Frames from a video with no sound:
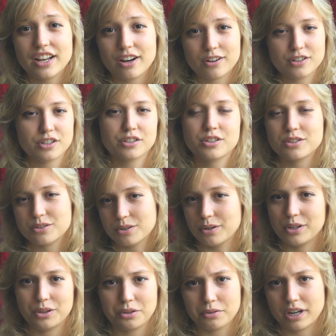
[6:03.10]
that our church is
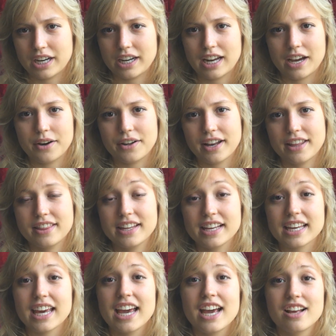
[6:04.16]
going through right now, and I
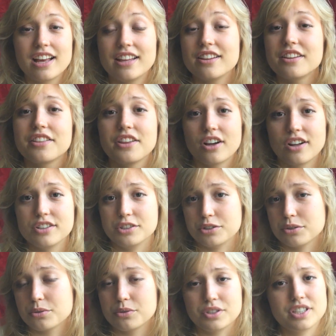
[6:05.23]
think in the theology
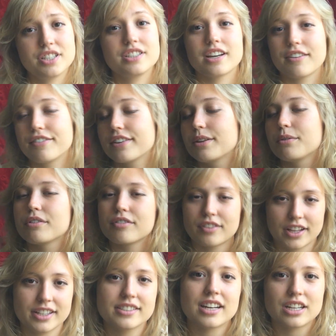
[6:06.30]
schools it definitely
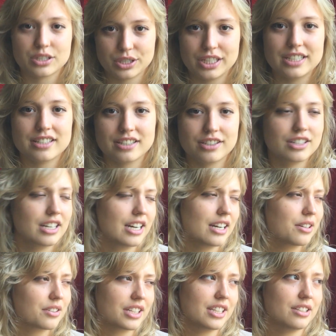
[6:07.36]
reflects that transition. I
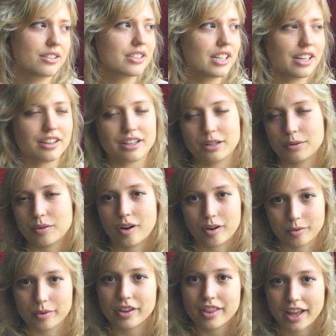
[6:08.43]
don't think there's anything
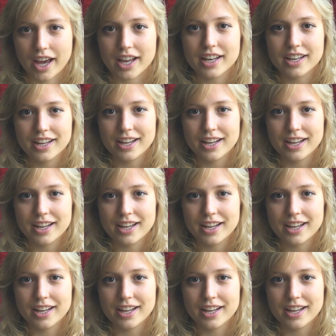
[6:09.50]
wrong with that.